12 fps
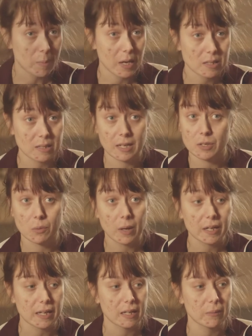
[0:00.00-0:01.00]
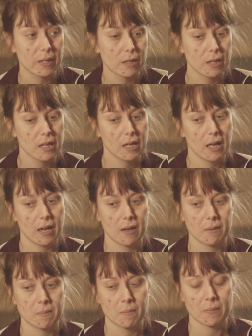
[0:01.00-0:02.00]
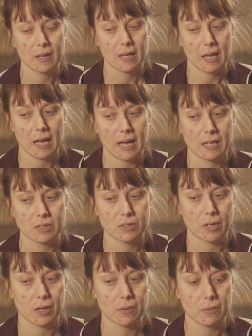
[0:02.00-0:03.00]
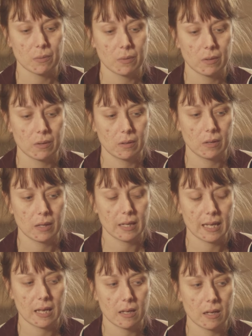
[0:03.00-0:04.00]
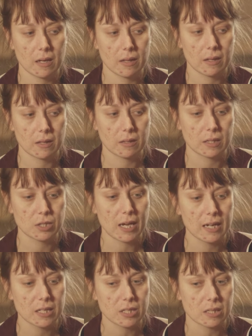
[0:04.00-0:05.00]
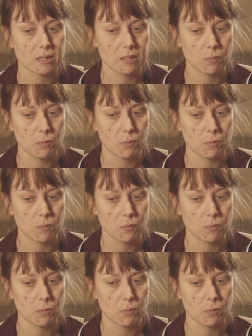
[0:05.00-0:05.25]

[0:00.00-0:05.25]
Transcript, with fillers: the person that you're working with, um, and so uh, the challenge is